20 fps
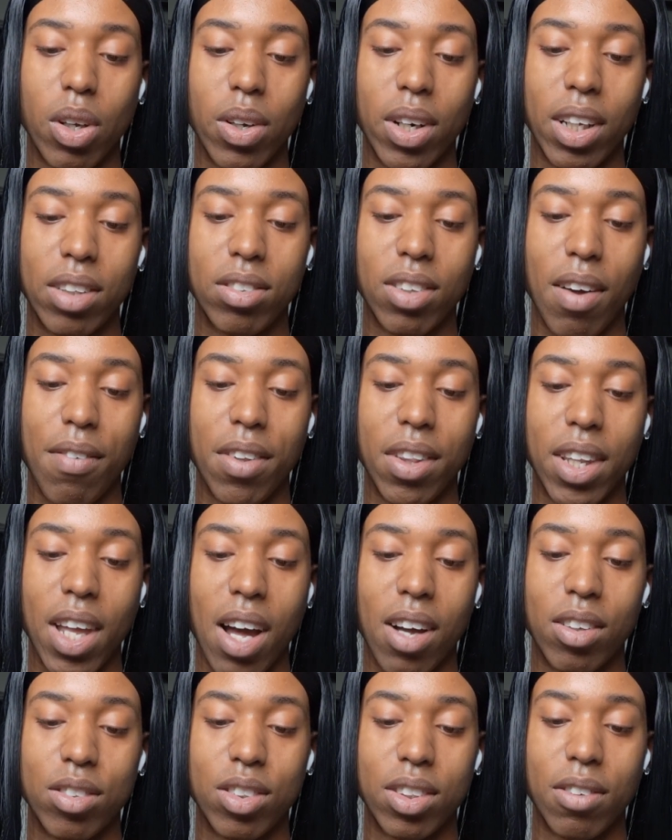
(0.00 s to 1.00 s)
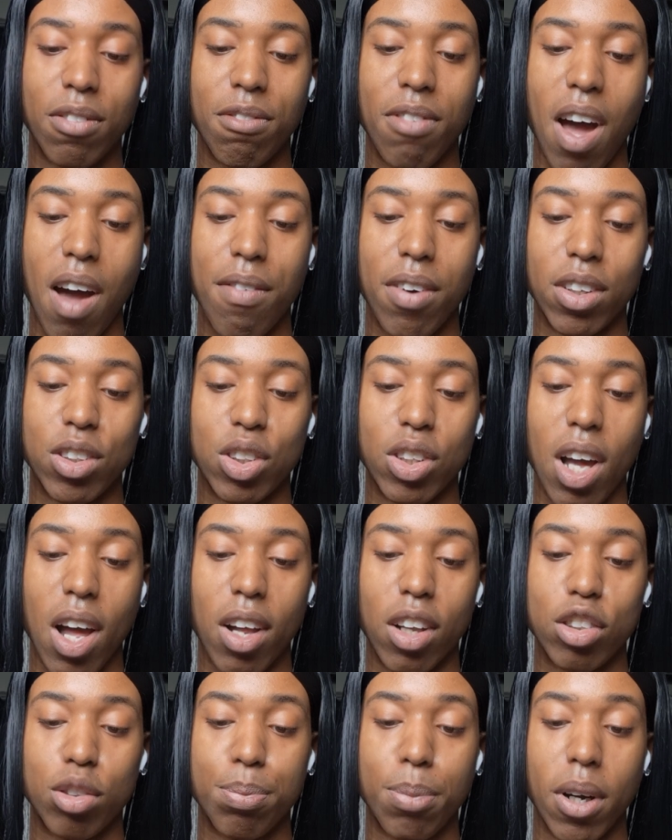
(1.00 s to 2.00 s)

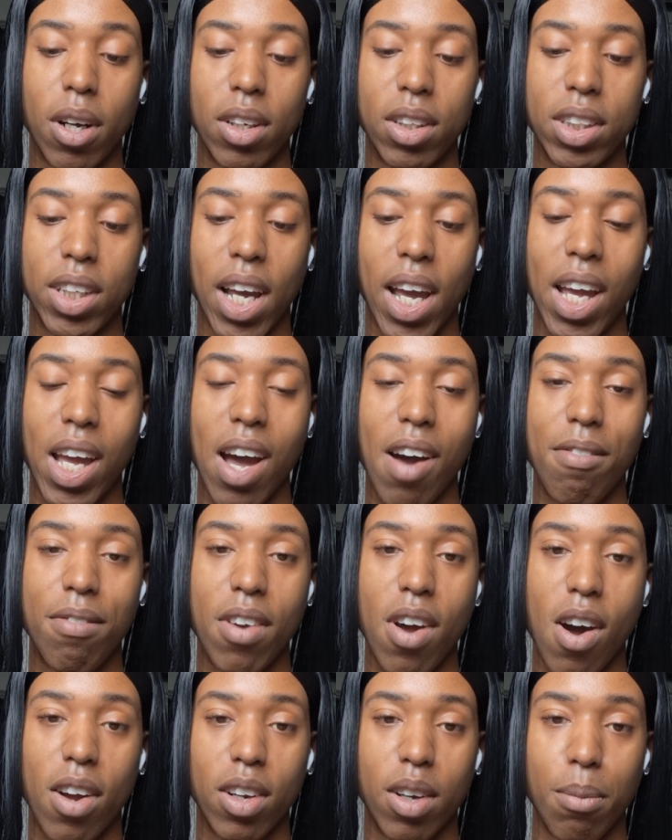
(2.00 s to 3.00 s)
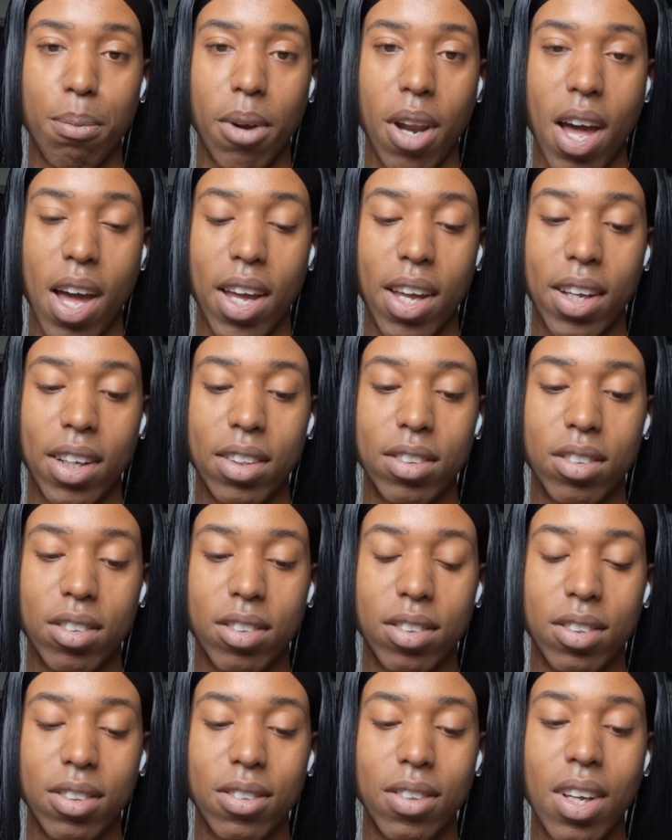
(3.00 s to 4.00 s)
$37,500 per day of
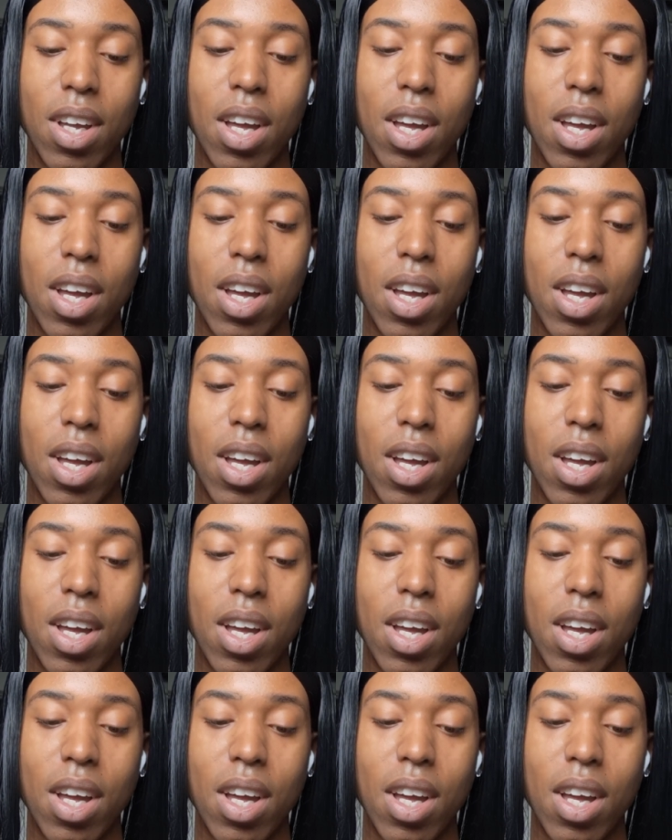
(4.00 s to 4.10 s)
noncompliance.